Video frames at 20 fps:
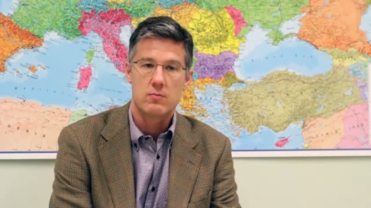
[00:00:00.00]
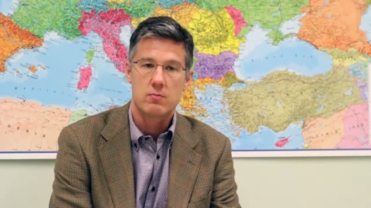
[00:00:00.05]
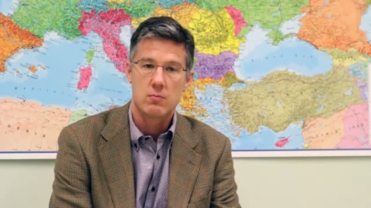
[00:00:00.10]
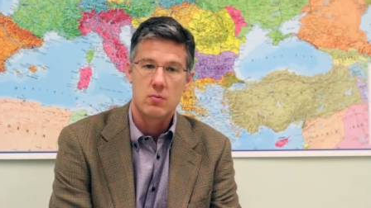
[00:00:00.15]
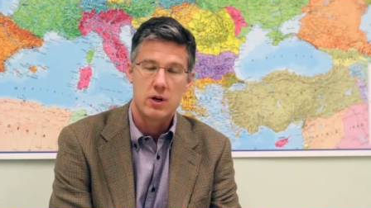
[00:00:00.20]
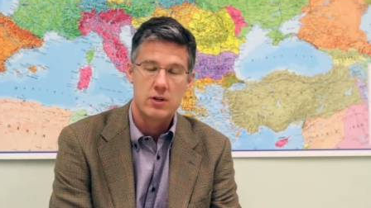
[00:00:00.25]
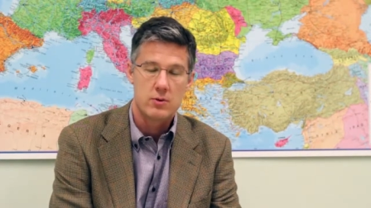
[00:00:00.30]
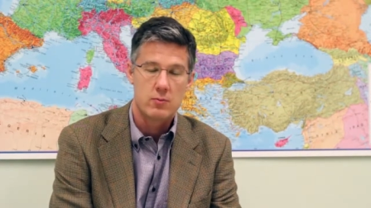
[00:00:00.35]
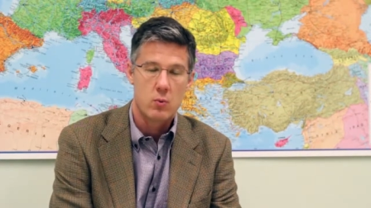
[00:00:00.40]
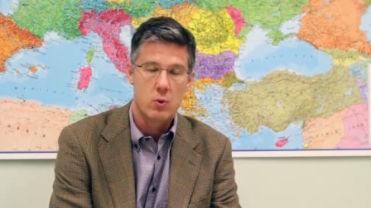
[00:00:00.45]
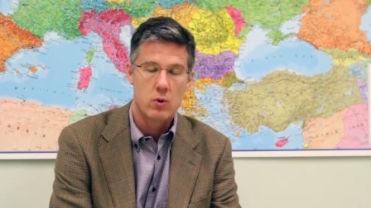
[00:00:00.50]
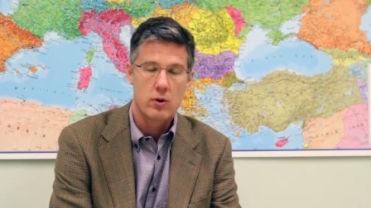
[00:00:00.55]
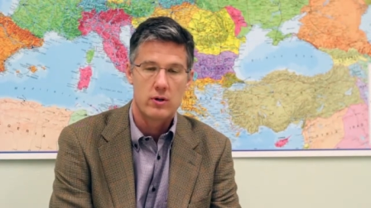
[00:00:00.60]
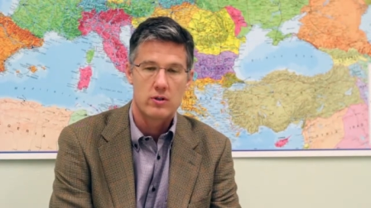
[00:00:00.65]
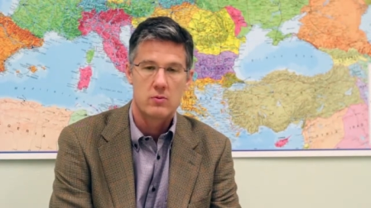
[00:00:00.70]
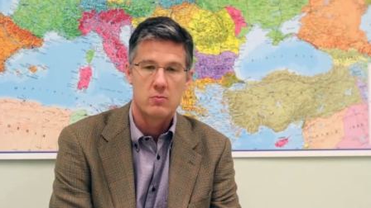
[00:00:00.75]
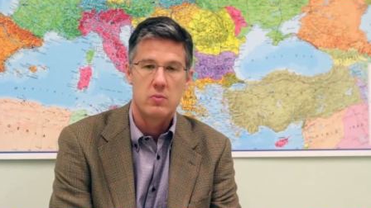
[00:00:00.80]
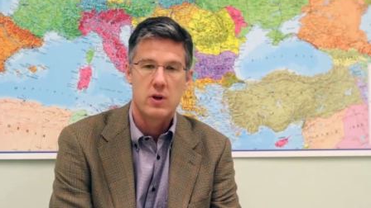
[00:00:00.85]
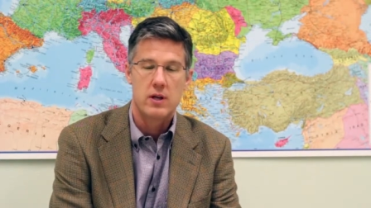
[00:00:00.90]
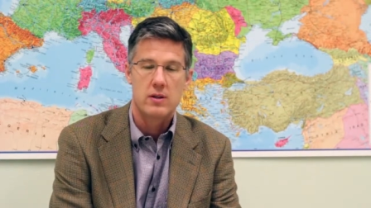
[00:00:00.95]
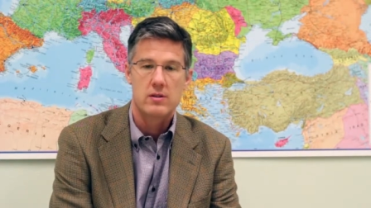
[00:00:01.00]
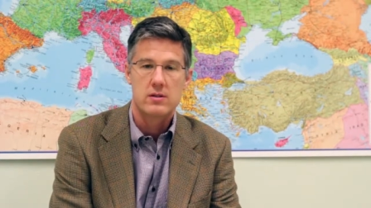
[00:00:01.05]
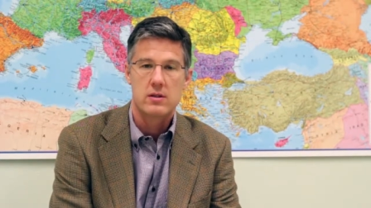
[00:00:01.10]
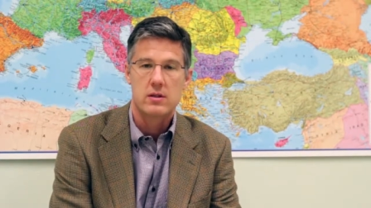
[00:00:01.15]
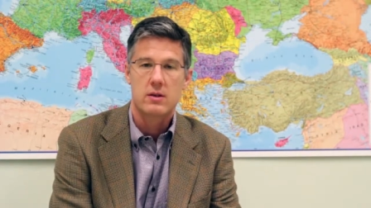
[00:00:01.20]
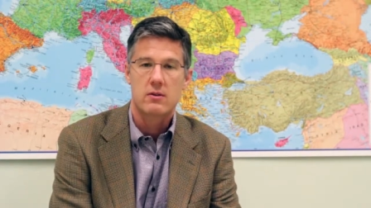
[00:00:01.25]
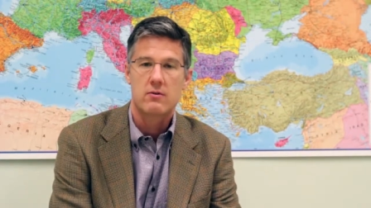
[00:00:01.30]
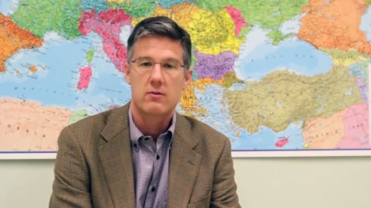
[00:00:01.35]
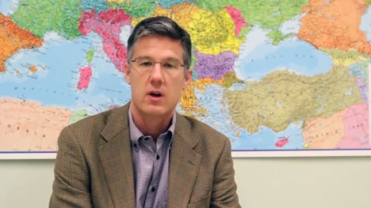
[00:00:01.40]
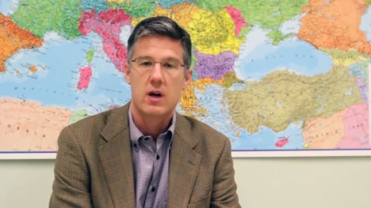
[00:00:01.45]
much more
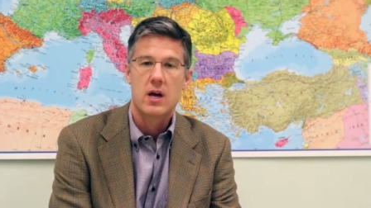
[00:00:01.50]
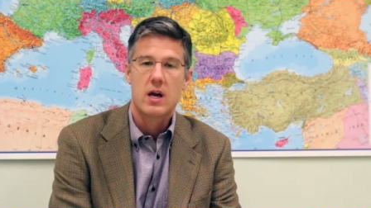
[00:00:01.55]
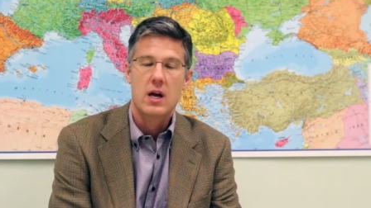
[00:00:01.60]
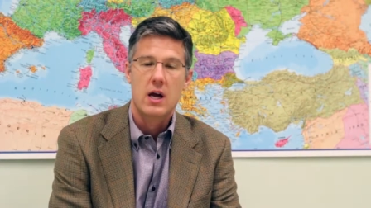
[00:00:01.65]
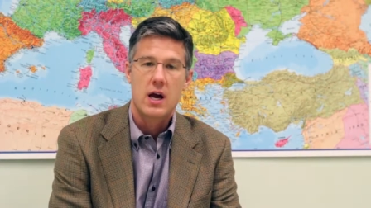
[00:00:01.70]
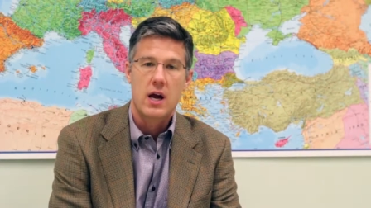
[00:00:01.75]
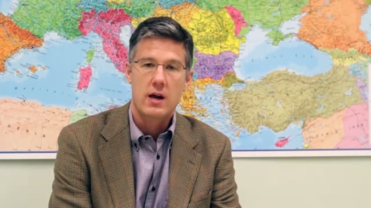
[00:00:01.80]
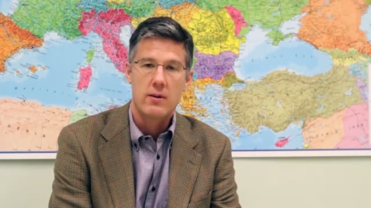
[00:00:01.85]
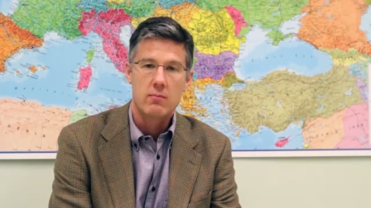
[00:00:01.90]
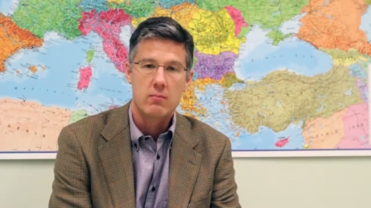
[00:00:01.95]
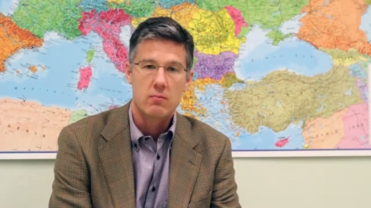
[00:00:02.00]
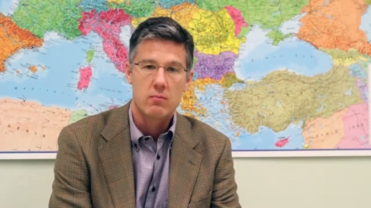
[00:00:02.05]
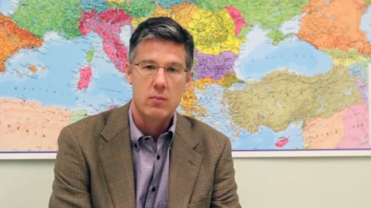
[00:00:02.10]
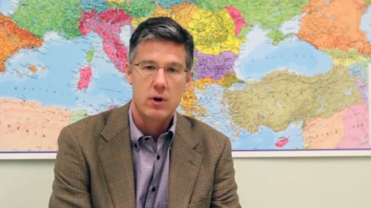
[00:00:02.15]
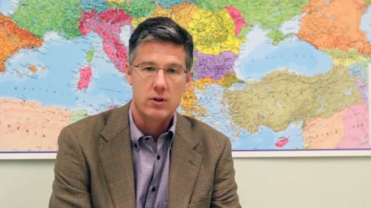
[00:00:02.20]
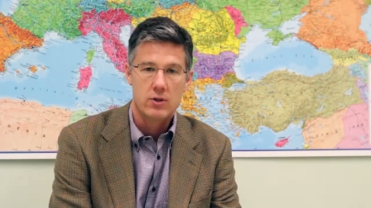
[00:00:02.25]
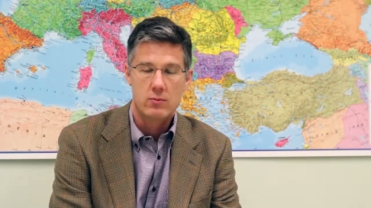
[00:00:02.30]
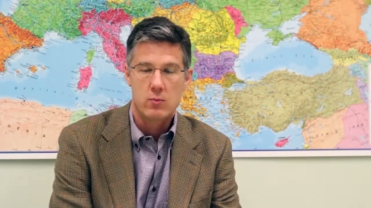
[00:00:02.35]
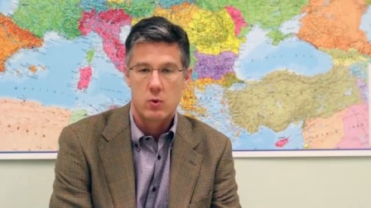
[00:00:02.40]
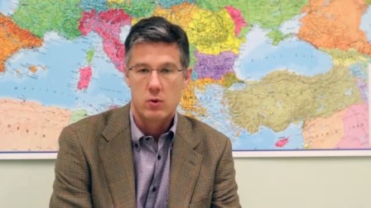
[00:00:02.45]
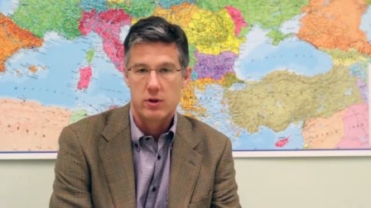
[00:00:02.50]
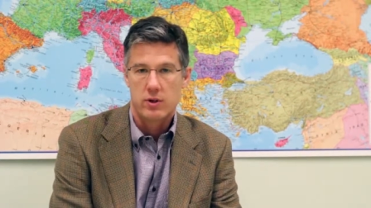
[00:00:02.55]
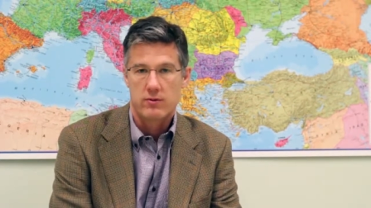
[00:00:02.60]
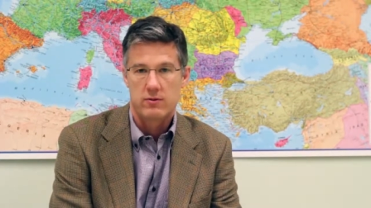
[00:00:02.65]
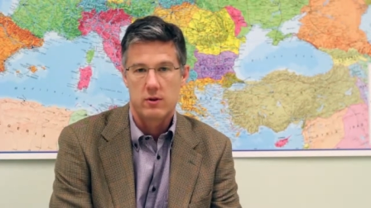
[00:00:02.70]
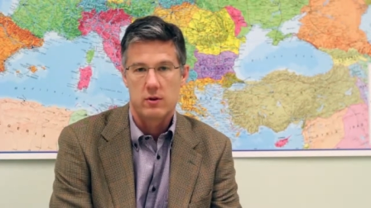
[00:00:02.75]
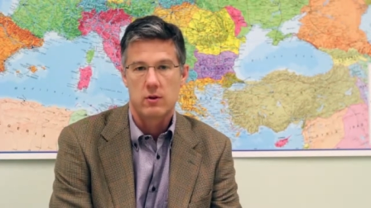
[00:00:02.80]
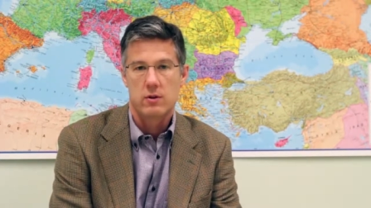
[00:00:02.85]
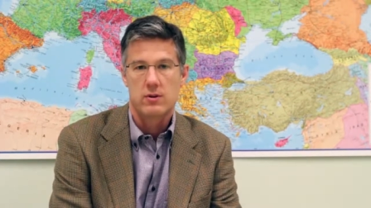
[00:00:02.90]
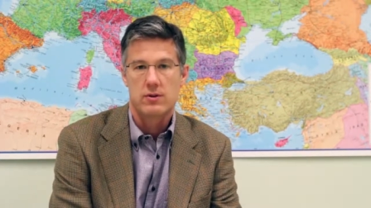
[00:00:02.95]
expensive, and much more
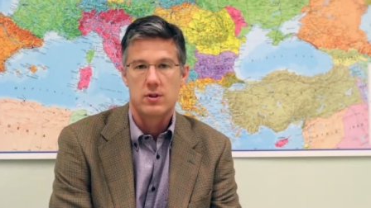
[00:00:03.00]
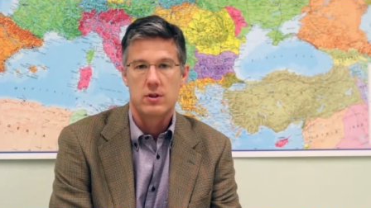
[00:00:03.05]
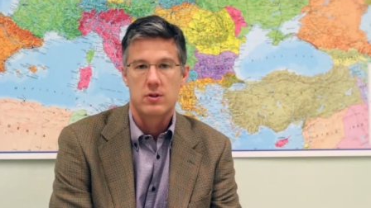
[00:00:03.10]
difficult